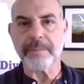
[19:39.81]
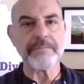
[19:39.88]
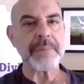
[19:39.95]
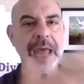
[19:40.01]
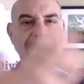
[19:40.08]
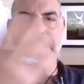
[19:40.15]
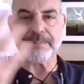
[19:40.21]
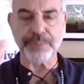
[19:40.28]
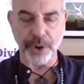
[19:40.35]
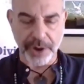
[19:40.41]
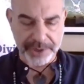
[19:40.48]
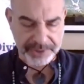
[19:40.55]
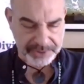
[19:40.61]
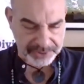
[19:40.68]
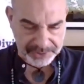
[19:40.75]
Many
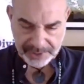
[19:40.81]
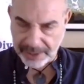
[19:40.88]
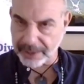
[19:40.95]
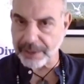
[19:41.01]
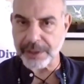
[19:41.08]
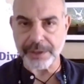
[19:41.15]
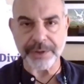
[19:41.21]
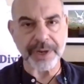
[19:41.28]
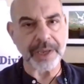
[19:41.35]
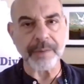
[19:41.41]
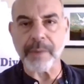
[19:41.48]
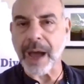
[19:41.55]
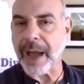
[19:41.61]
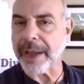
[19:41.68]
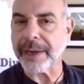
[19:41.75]
books,
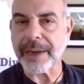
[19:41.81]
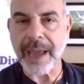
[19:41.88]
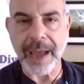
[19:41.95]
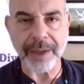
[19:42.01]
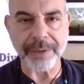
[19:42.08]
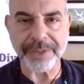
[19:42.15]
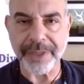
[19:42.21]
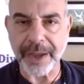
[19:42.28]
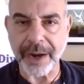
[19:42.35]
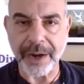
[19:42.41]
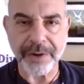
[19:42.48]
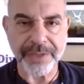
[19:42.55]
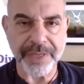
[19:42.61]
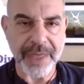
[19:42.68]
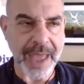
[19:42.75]
including mine, out
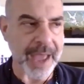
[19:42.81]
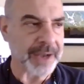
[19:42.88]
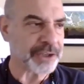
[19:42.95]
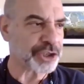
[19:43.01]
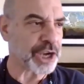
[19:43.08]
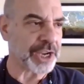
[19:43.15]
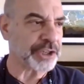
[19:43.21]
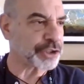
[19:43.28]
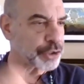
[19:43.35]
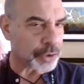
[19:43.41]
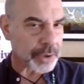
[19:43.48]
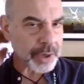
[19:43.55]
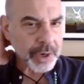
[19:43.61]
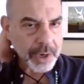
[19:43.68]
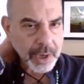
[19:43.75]
there that change
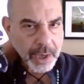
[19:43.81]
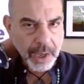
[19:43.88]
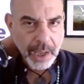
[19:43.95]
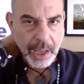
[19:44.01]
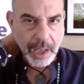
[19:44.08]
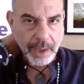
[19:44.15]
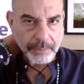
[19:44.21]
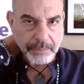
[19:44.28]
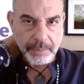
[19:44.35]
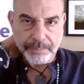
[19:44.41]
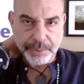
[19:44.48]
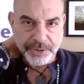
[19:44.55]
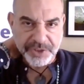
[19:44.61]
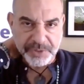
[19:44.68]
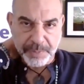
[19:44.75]
your
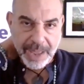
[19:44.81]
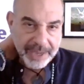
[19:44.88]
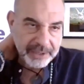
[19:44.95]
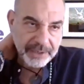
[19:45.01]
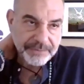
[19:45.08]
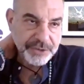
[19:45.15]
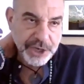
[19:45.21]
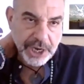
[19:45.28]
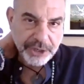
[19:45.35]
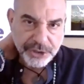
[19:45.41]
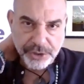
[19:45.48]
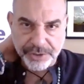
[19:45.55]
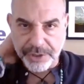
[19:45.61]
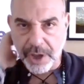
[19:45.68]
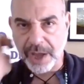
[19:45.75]
perspective, change
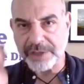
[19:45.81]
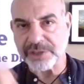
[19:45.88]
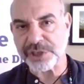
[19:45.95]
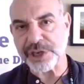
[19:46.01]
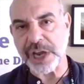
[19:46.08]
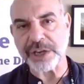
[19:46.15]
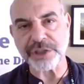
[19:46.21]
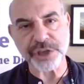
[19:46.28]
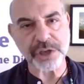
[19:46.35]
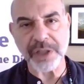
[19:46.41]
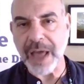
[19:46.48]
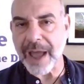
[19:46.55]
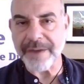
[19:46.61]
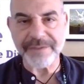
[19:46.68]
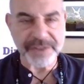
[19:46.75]
your thoughts, change your
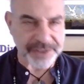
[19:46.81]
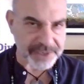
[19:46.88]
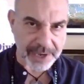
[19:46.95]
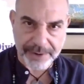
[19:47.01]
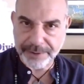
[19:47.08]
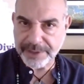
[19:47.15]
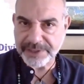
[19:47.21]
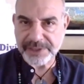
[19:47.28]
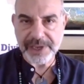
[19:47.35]
life, et cetera, et